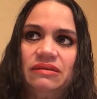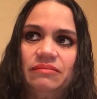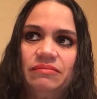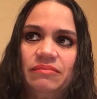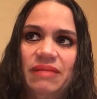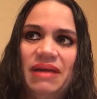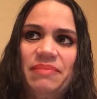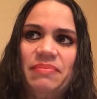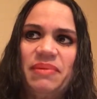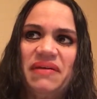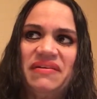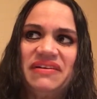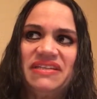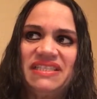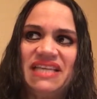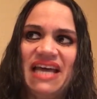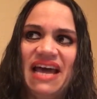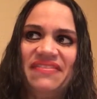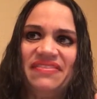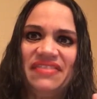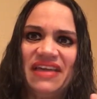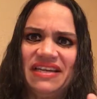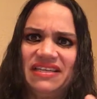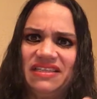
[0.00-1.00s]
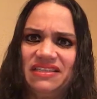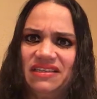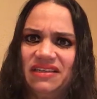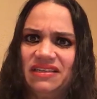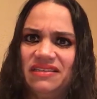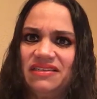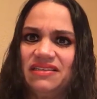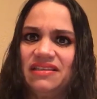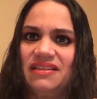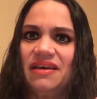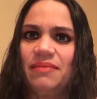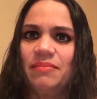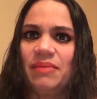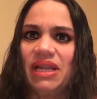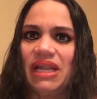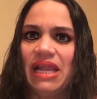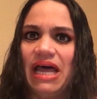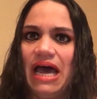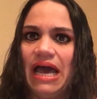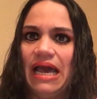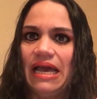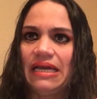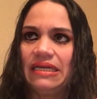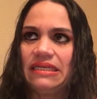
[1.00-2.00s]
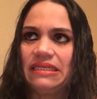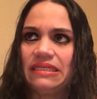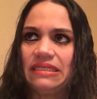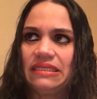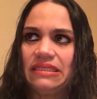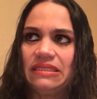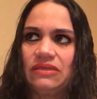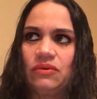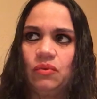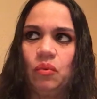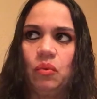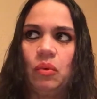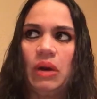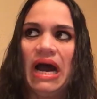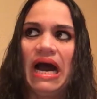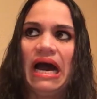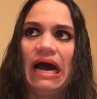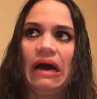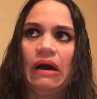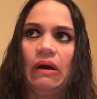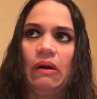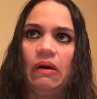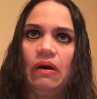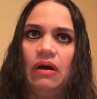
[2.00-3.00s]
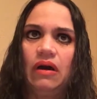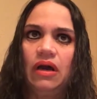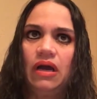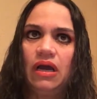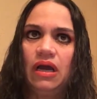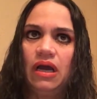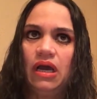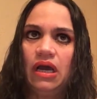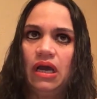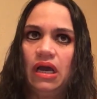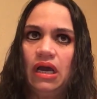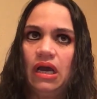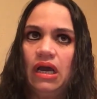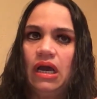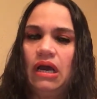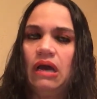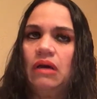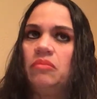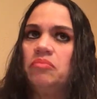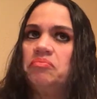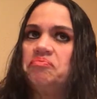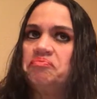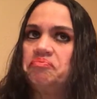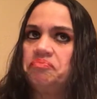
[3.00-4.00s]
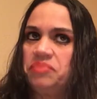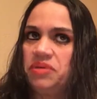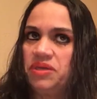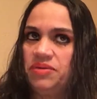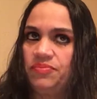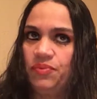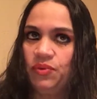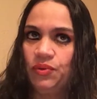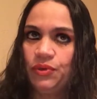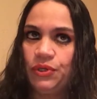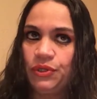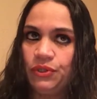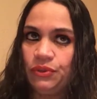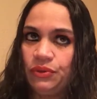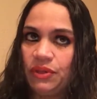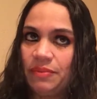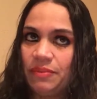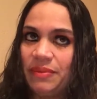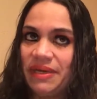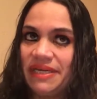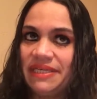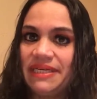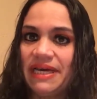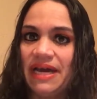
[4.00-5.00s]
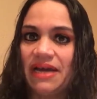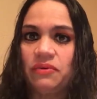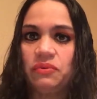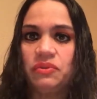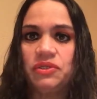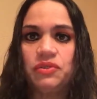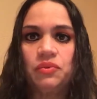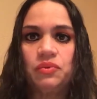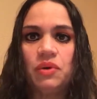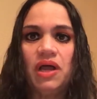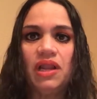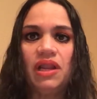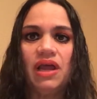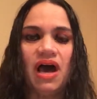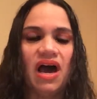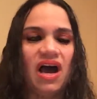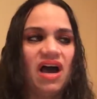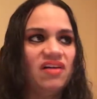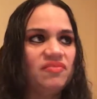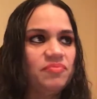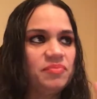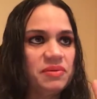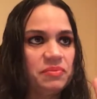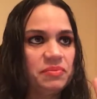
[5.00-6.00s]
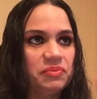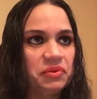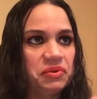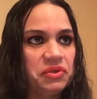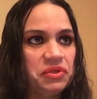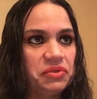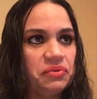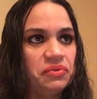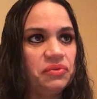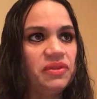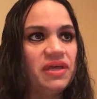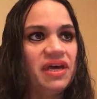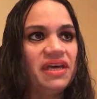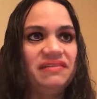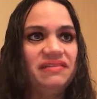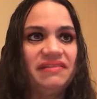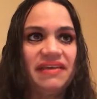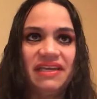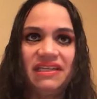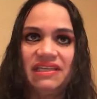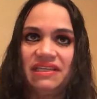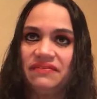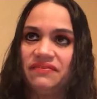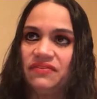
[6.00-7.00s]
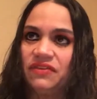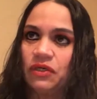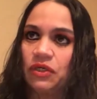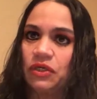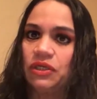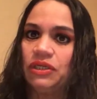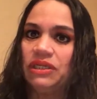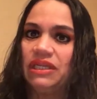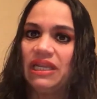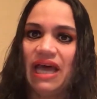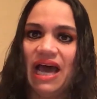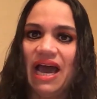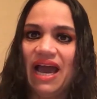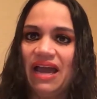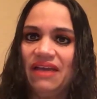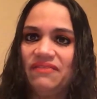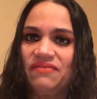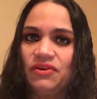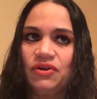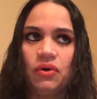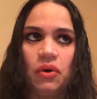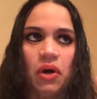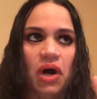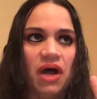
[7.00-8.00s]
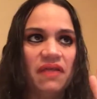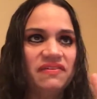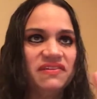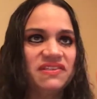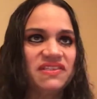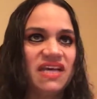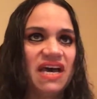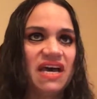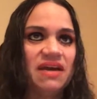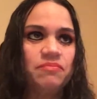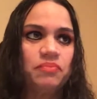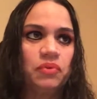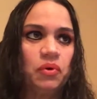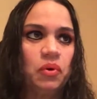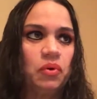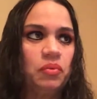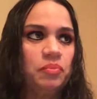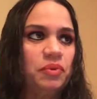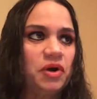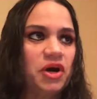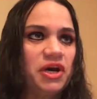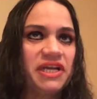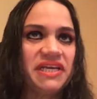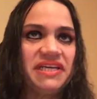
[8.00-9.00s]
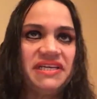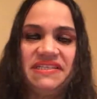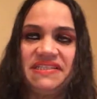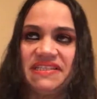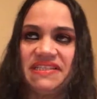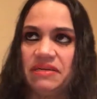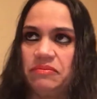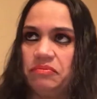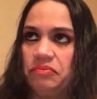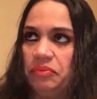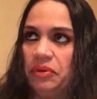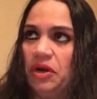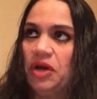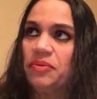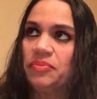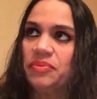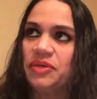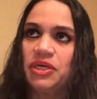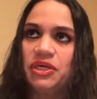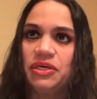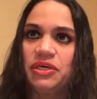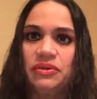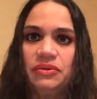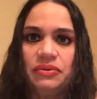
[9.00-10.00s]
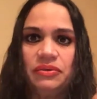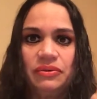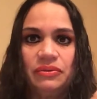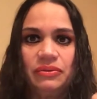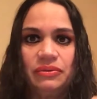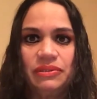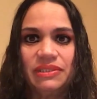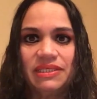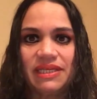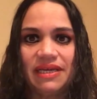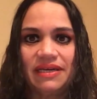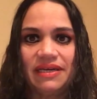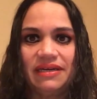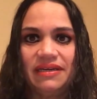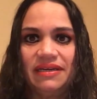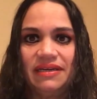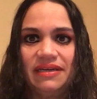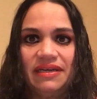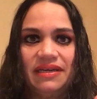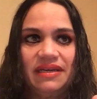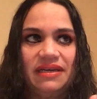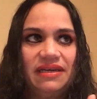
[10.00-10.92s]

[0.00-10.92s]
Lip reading: my parents had that done to them a lot. Wow. People knew that my dad was well off. People knew that they lived the good life, you know, all the time, pool parties and barbecues and